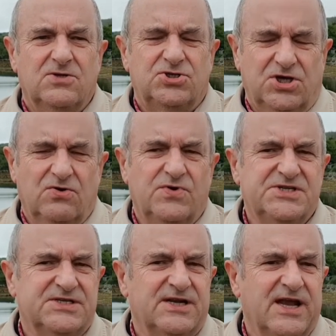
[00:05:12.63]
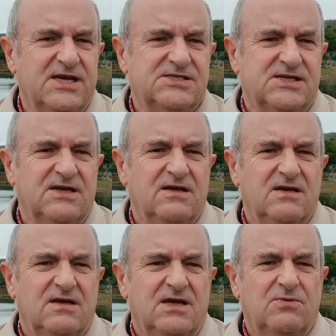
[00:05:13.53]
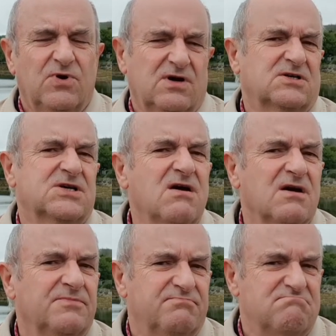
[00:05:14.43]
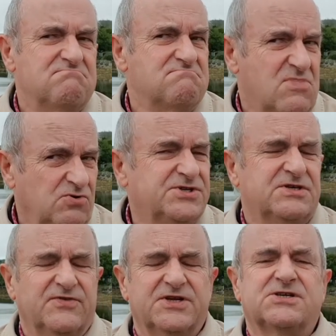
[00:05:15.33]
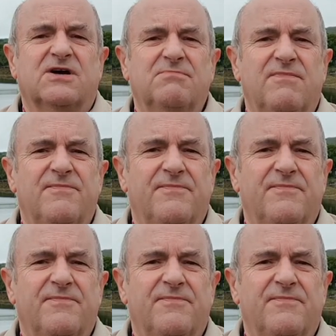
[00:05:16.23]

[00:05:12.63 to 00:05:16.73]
Joe isn't lazy. He works hard most of the time.